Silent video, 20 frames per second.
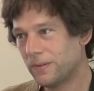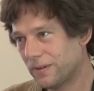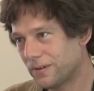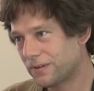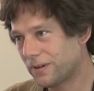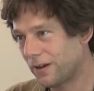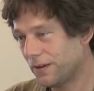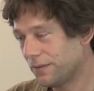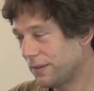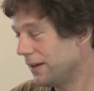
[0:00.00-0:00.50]

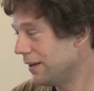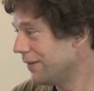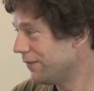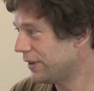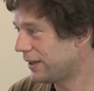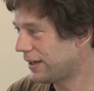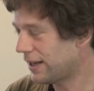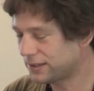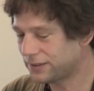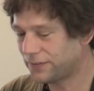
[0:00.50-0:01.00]
so then if
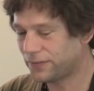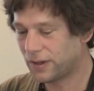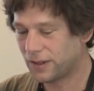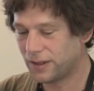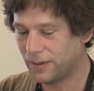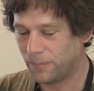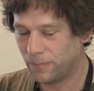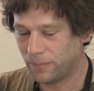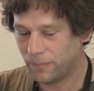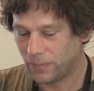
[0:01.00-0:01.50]
you classify
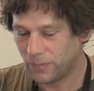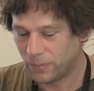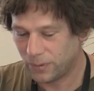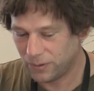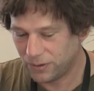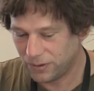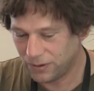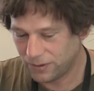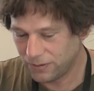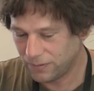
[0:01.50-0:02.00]
them
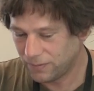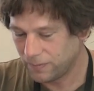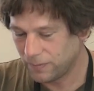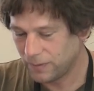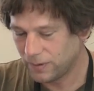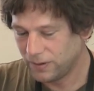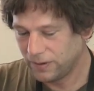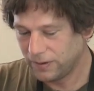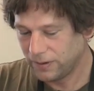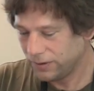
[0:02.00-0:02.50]

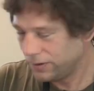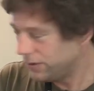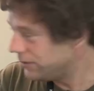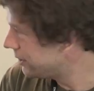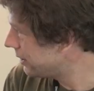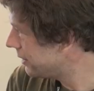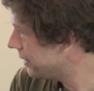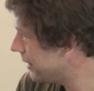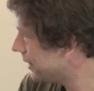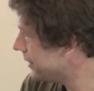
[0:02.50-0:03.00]

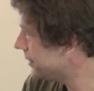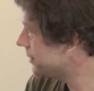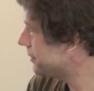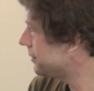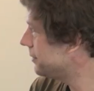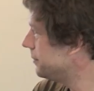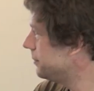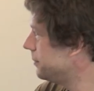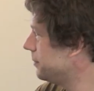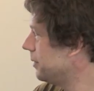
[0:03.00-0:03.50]
using
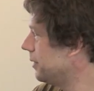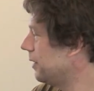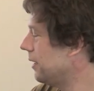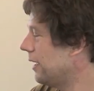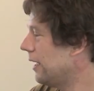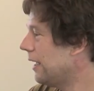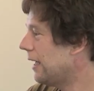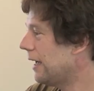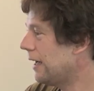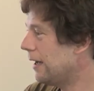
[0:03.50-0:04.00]
this,
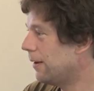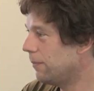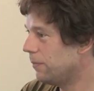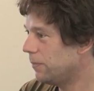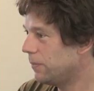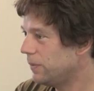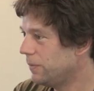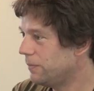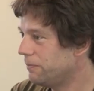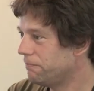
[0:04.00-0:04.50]

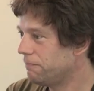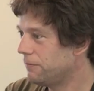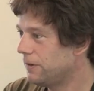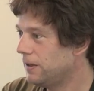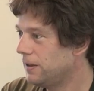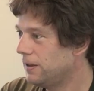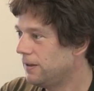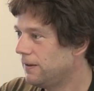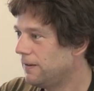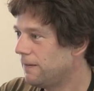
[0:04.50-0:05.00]
um,
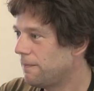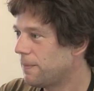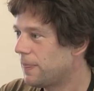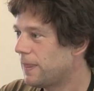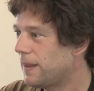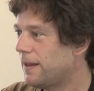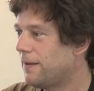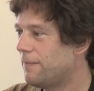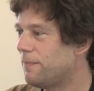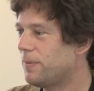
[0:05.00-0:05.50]

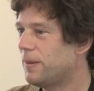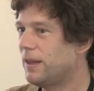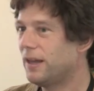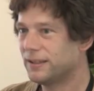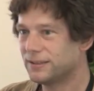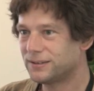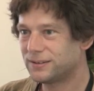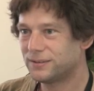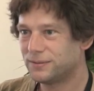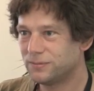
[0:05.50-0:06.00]

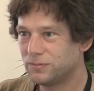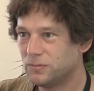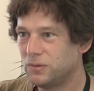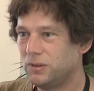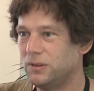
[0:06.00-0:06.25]
it's,